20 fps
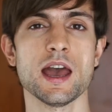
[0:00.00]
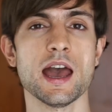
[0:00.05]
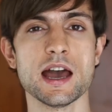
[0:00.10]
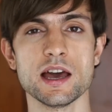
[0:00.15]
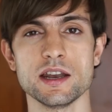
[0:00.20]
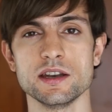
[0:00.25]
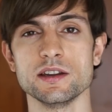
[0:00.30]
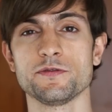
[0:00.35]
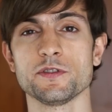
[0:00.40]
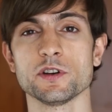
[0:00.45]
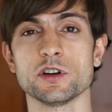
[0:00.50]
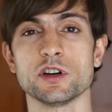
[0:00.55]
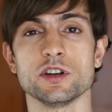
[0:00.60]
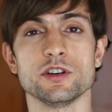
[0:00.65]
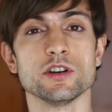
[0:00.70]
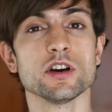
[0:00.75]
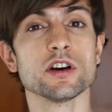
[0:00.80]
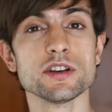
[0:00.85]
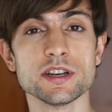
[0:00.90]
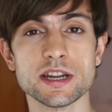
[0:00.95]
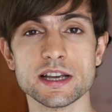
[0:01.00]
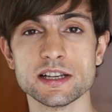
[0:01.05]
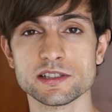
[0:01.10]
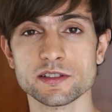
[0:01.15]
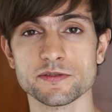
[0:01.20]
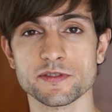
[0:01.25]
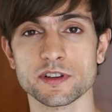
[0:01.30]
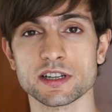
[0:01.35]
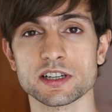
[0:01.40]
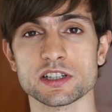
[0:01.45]
And if you're a
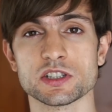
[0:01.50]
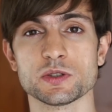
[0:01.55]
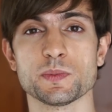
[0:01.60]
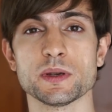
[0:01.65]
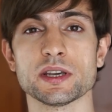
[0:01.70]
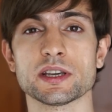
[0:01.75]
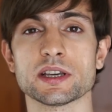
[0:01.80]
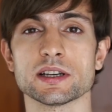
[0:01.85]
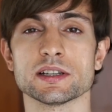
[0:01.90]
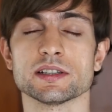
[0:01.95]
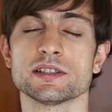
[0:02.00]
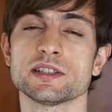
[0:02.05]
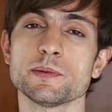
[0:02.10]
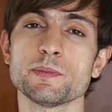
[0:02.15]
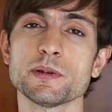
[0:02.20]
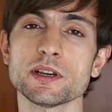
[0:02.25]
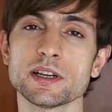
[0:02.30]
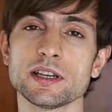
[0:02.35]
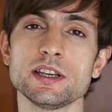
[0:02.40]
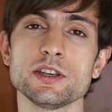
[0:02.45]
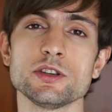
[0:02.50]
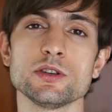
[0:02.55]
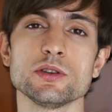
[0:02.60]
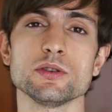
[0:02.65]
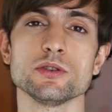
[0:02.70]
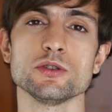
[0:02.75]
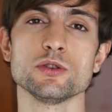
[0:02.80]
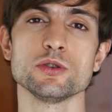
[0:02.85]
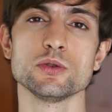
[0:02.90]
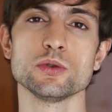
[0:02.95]
non-native English speaker, typically
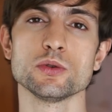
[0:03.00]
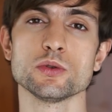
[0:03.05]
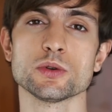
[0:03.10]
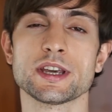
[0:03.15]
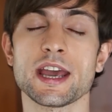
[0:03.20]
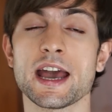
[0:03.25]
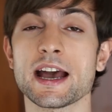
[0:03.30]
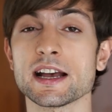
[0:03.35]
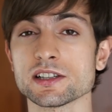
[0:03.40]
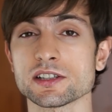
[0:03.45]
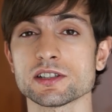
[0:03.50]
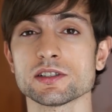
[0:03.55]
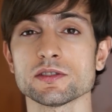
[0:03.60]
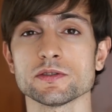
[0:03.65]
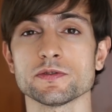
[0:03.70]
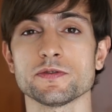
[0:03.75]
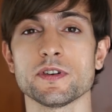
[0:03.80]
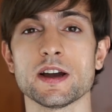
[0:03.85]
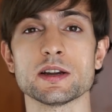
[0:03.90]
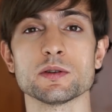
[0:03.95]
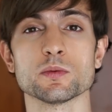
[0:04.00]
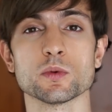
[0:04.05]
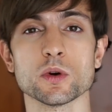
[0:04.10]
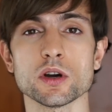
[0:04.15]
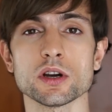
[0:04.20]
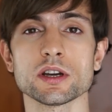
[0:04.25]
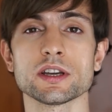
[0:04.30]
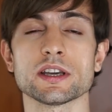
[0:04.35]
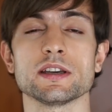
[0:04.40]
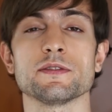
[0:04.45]
you can still find
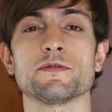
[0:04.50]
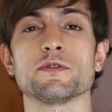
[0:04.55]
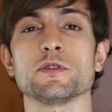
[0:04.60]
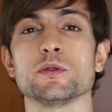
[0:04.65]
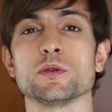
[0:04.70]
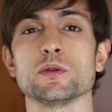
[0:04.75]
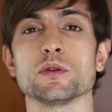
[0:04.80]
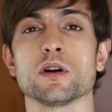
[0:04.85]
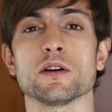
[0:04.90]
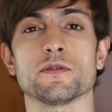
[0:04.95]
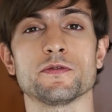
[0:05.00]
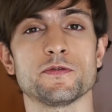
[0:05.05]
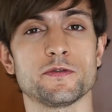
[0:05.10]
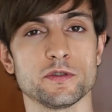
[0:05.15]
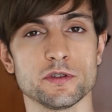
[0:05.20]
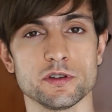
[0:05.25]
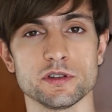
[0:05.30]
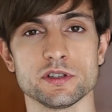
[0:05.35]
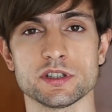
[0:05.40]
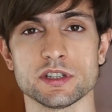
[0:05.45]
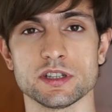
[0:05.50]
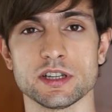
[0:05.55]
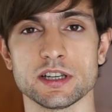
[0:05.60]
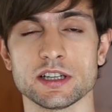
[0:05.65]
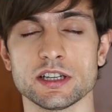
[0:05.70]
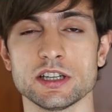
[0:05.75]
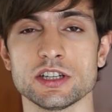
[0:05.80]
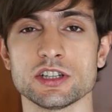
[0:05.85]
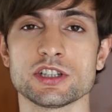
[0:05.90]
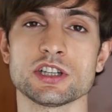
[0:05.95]
work if you are fluent in
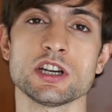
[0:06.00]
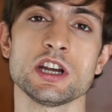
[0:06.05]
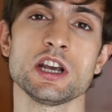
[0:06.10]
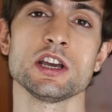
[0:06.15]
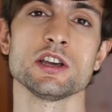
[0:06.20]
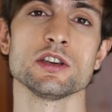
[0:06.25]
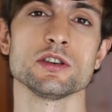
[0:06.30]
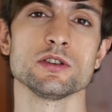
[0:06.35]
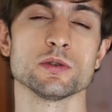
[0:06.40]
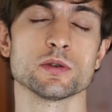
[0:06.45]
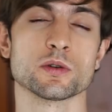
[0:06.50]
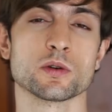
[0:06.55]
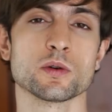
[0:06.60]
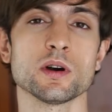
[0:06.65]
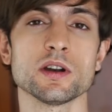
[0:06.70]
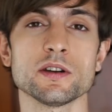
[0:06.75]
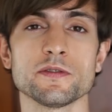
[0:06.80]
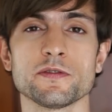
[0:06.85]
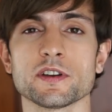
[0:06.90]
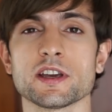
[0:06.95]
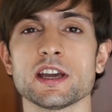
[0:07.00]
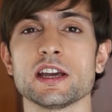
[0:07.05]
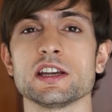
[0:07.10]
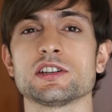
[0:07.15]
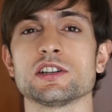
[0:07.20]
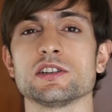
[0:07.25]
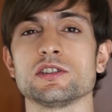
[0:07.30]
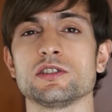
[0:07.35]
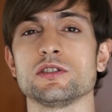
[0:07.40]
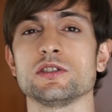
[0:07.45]
English. Your
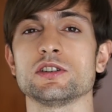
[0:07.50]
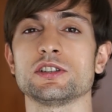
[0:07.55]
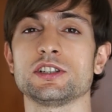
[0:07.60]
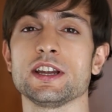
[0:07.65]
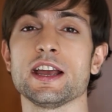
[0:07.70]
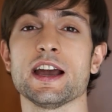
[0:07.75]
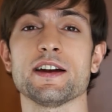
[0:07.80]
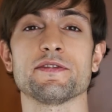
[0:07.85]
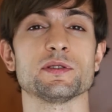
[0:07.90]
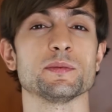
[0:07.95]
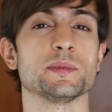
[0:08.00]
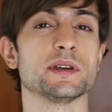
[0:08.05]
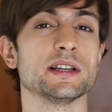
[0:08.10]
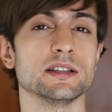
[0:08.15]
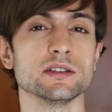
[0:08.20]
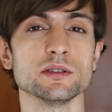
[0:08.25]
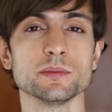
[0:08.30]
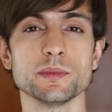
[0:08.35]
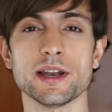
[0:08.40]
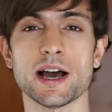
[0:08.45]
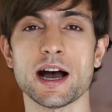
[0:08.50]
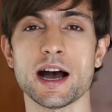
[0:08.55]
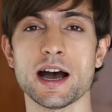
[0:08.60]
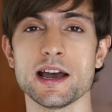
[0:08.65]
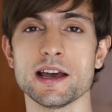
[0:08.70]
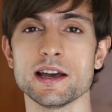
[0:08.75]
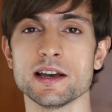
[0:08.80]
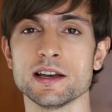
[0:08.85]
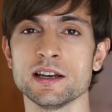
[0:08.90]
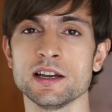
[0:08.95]
qualifications usually have to be a little bit
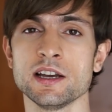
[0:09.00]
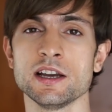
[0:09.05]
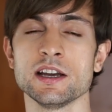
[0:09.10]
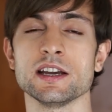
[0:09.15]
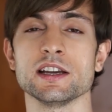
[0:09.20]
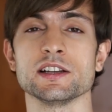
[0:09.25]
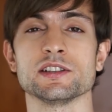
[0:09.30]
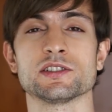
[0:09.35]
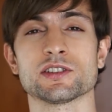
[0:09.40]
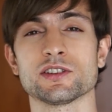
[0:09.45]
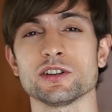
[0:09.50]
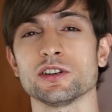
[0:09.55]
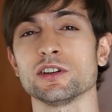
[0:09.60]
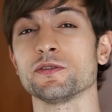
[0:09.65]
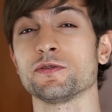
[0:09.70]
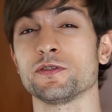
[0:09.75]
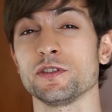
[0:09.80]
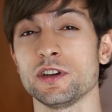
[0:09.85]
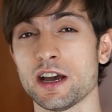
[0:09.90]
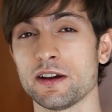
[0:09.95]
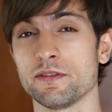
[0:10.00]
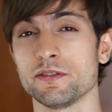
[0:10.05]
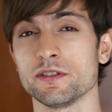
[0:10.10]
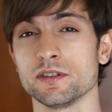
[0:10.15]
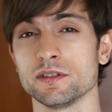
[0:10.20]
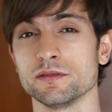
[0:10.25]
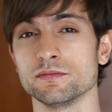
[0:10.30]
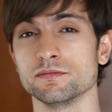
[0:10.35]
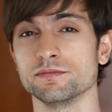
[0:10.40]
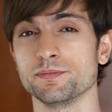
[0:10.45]
higher. It's good if you have
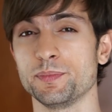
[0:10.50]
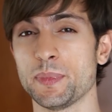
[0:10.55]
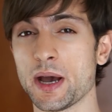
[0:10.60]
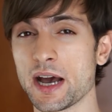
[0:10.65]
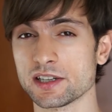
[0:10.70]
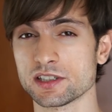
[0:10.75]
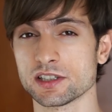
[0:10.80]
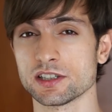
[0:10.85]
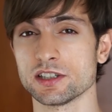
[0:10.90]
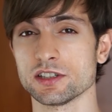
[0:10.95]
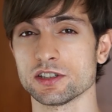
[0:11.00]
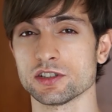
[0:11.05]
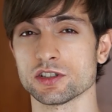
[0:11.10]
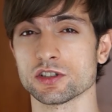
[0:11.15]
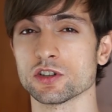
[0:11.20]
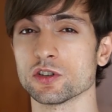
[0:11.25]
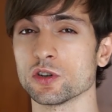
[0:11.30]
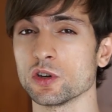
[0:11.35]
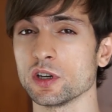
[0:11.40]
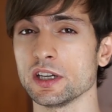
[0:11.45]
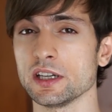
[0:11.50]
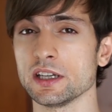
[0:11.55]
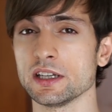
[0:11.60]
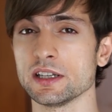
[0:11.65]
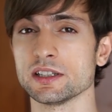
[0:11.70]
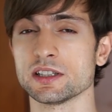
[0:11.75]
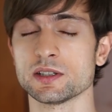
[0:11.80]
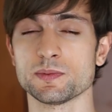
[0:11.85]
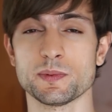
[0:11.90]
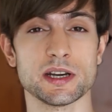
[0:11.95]
a bachelor's degree,
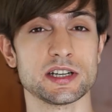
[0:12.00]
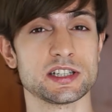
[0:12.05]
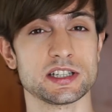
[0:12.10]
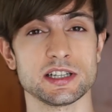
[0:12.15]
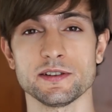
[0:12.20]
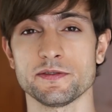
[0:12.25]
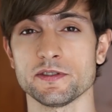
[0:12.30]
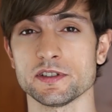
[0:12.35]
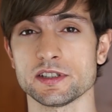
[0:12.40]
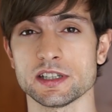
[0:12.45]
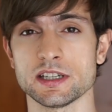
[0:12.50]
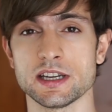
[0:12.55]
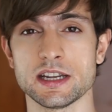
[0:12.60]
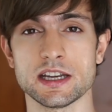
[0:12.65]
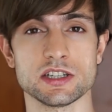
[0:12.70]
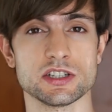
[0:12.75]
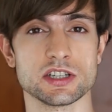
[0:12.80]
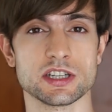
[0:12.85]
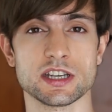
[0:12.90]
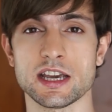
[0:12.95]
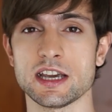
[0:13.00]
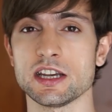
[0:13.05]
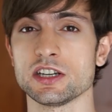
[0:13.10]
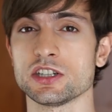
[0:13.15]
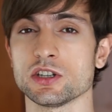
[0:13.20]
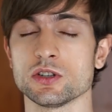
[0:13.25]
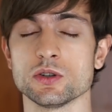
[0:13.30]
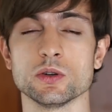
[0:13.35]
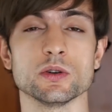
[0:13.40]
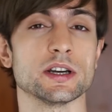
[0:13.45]
especially if it's in
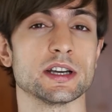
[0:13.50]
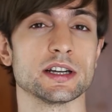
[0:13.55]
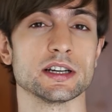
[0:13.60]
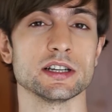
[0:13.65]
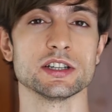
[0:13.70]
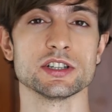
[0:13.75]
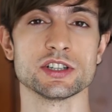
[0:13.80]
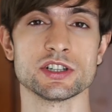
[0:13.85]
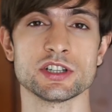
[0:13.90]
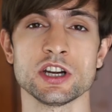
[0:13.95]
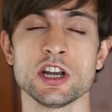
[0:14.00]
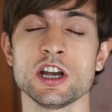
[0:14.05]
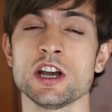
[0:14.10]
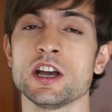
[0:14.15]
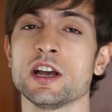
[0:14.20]
education or English.